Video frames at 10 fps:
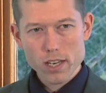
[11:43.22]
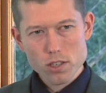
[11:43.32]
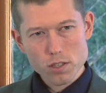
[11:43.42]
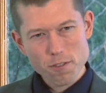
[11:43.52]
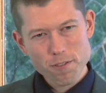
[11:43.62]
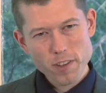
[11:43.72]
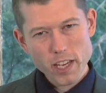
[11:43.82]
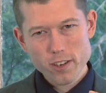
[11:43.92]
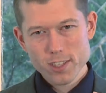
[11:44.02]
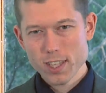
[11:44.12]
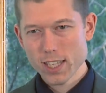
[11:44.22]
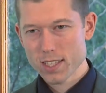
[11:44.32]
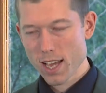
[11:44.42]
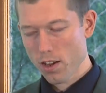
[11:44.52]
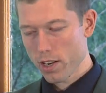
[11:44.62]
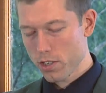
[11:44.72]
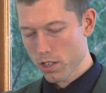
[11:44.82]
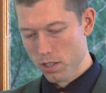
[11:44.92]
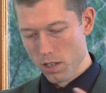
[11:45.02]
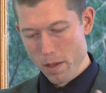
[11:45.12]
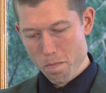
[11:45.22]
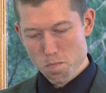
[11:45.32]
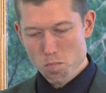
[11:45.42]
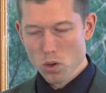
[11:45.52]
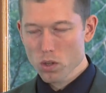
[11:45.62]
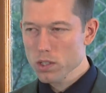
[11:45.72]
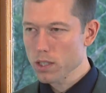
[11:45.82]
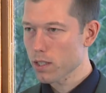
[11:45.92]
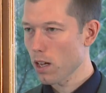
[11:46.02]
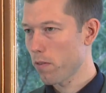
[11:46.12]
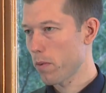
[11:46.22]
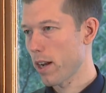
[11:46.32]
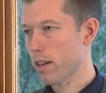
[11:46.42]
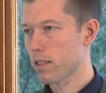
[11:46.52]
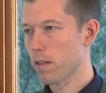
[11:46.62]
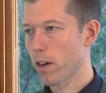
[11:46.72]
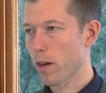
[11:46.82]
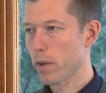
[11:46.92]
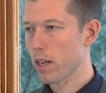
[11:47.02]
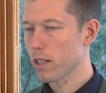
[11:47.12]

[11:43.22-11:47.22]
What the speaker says: just figures things out, and it molds itself around its environment.